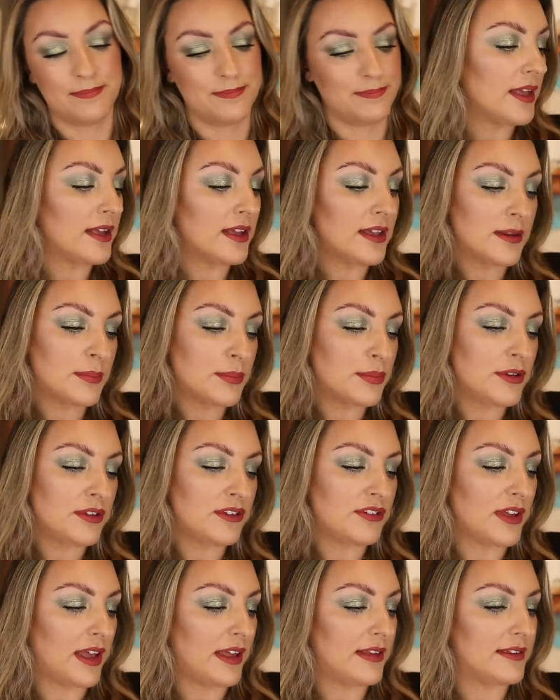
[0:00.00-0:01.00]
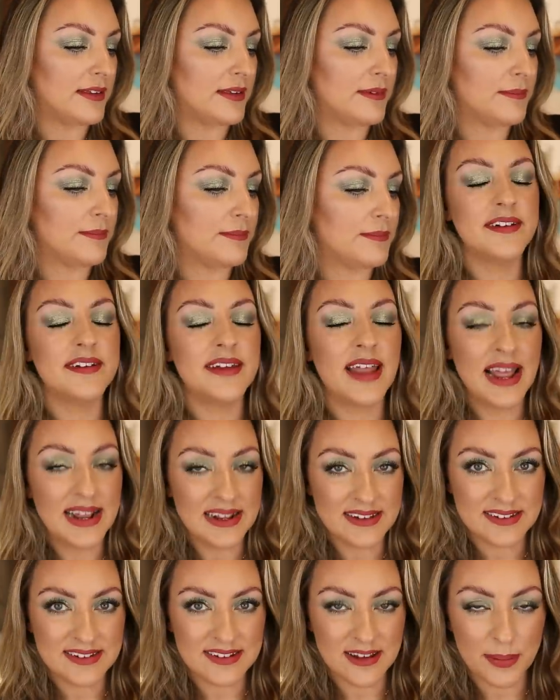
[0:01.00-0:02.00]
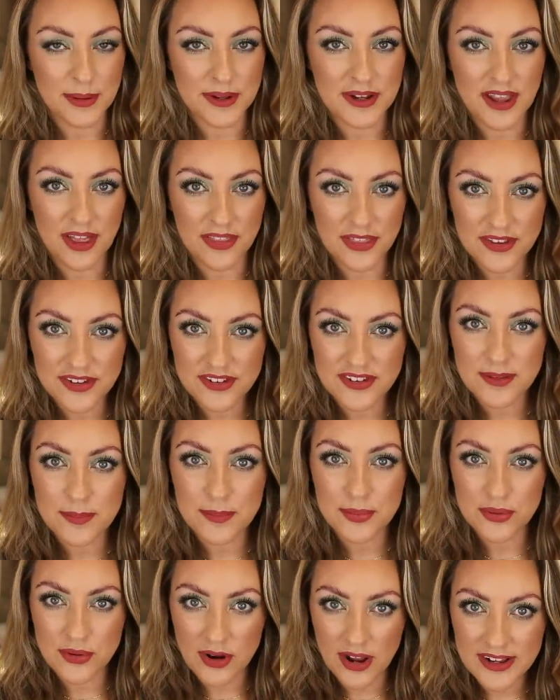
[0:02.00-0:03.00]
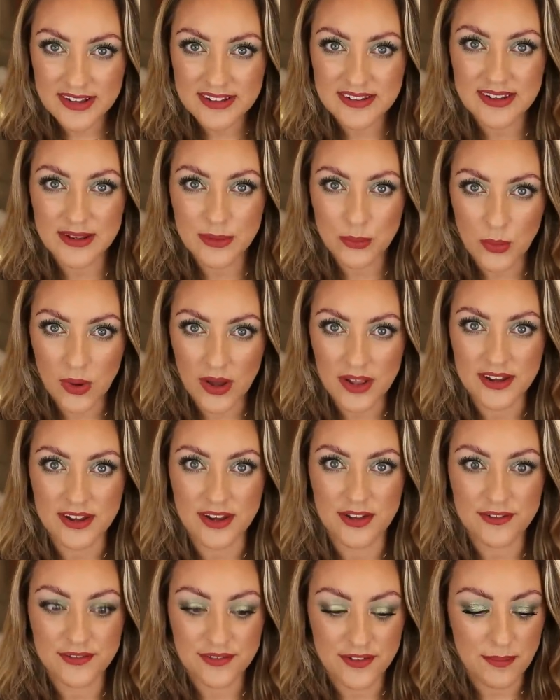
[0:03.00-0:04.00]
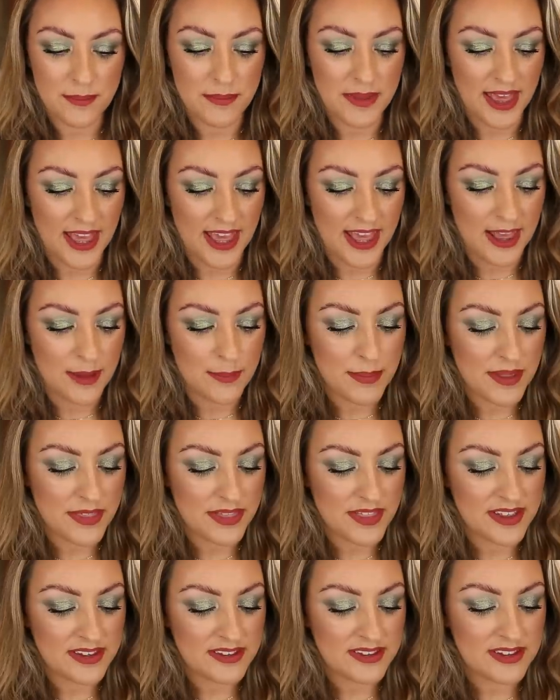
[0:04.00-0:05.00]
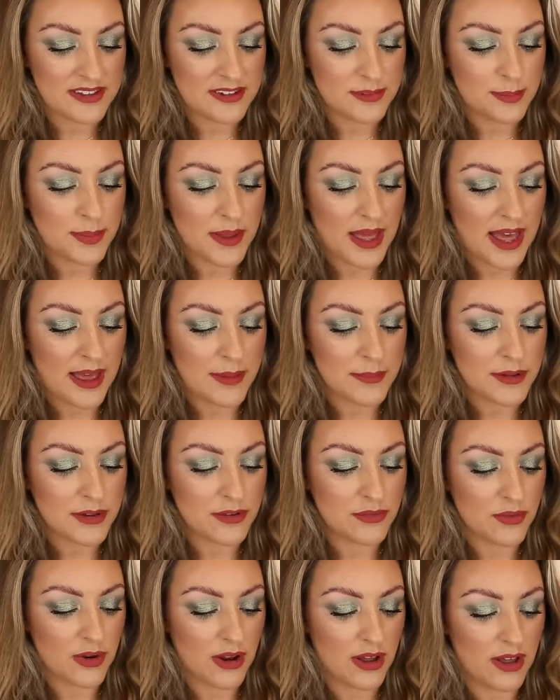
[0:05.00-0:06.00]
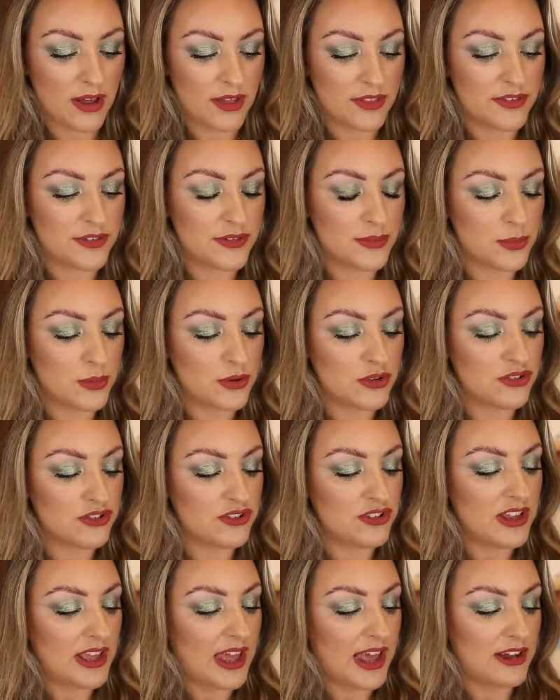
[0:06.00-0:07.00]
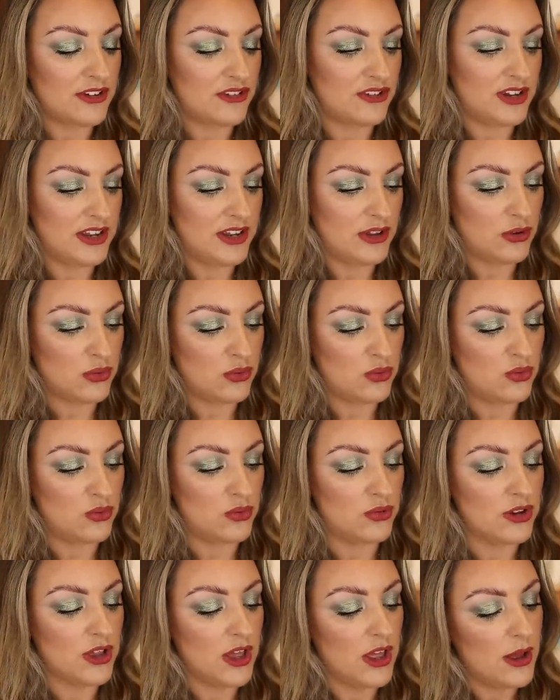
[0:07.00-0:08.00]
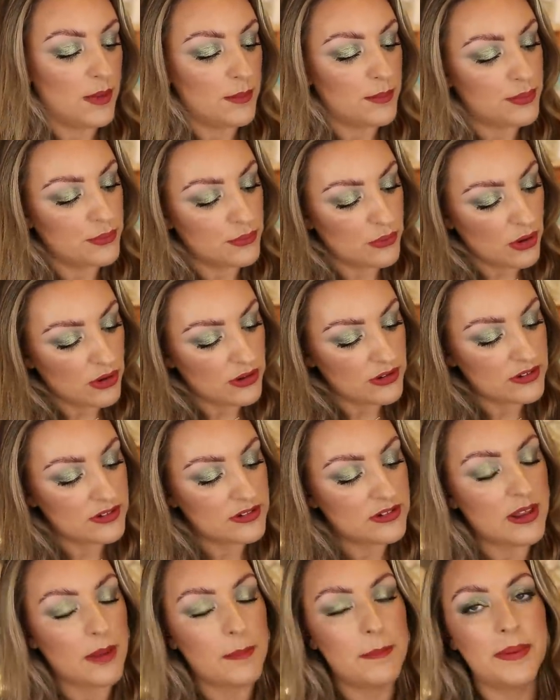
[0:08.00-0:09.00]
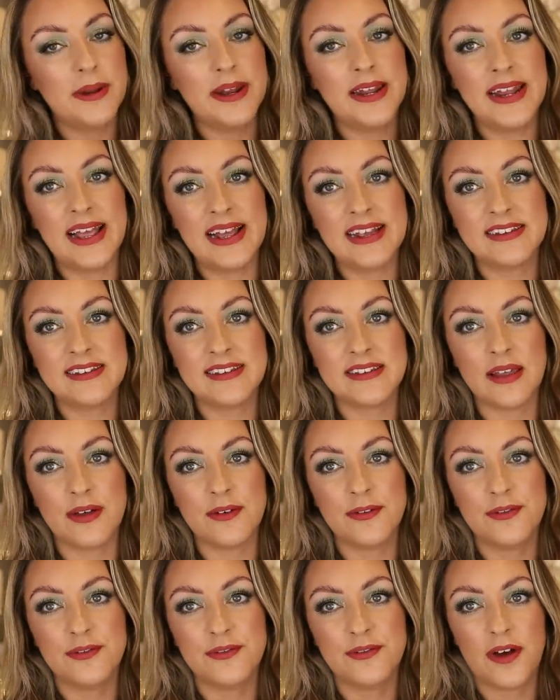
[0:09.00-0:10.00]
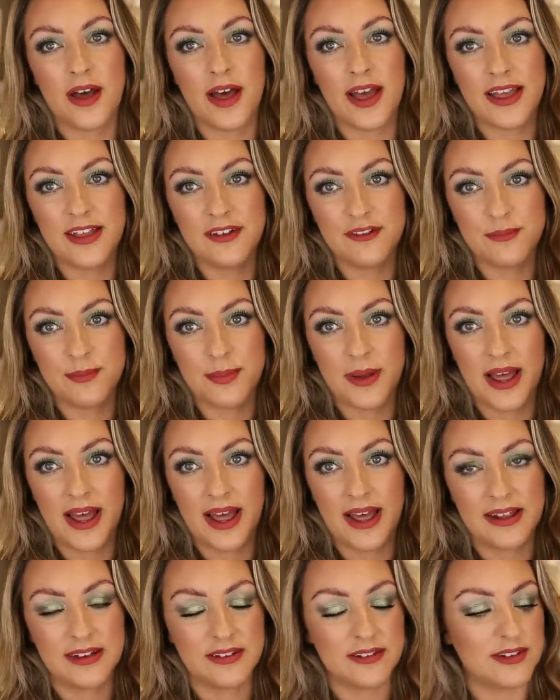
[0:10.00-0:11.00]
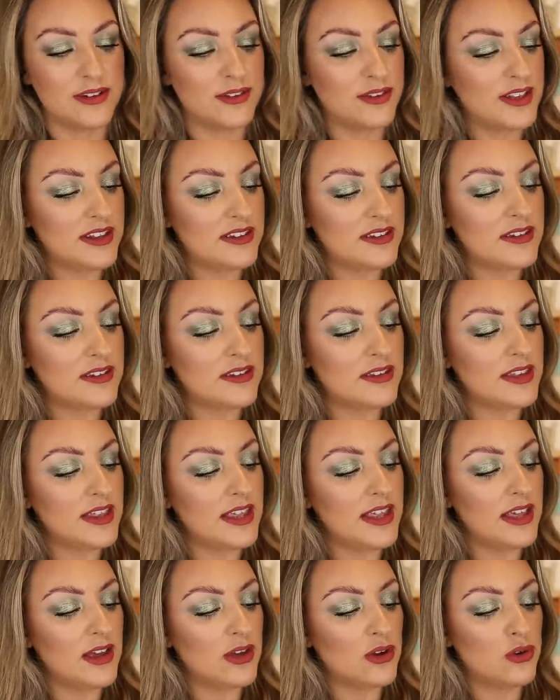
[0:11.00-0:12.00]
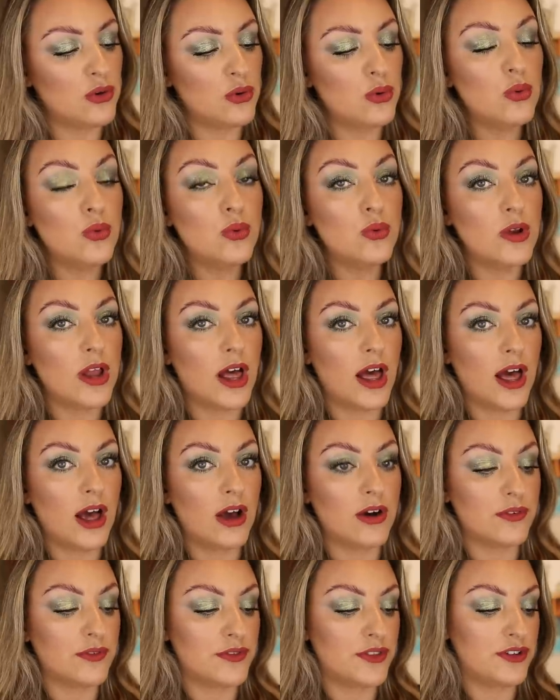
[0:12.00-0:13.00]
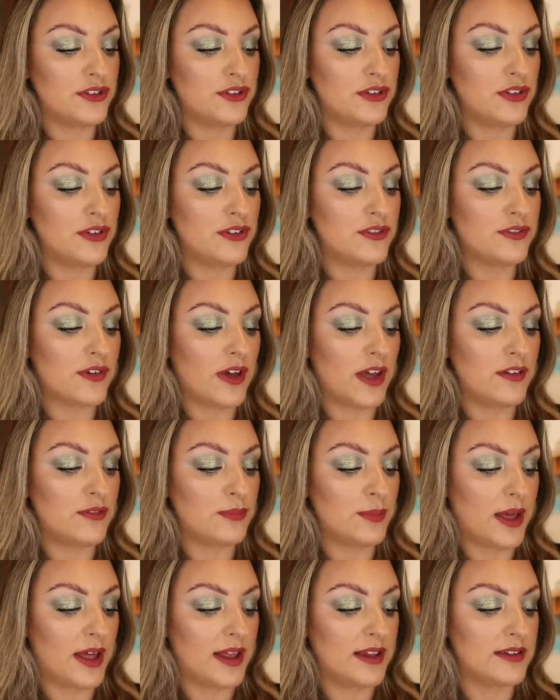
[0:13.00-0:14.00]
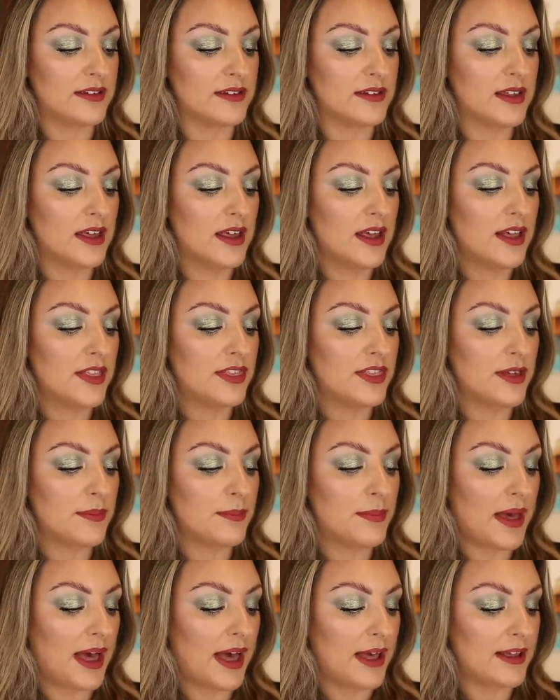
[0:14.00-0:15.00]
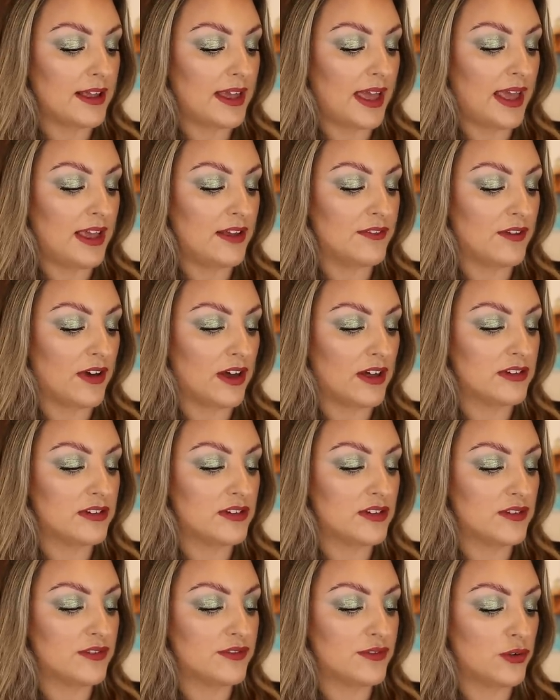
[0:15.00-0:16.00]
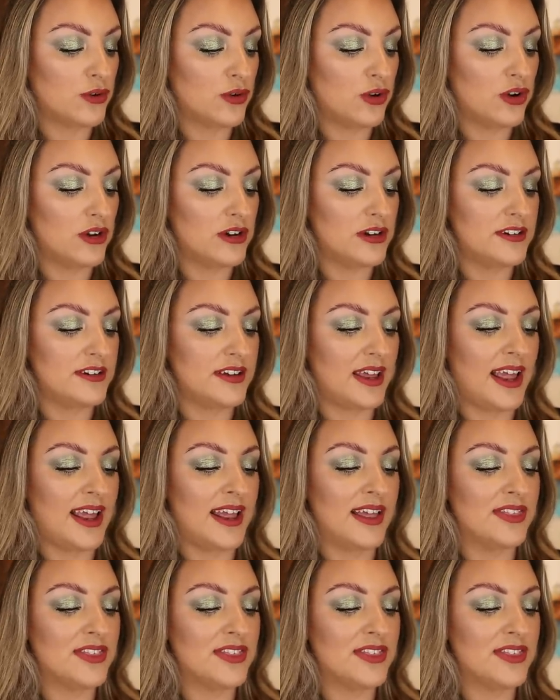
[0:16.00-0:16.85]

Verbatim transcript: I can appreciate it. Next up, another surprising one for me, but this is Pat McGrath's, what she actually called Bronze Bliss five pan. So this is the cooler of the two five pans that Pat gave us for holiday.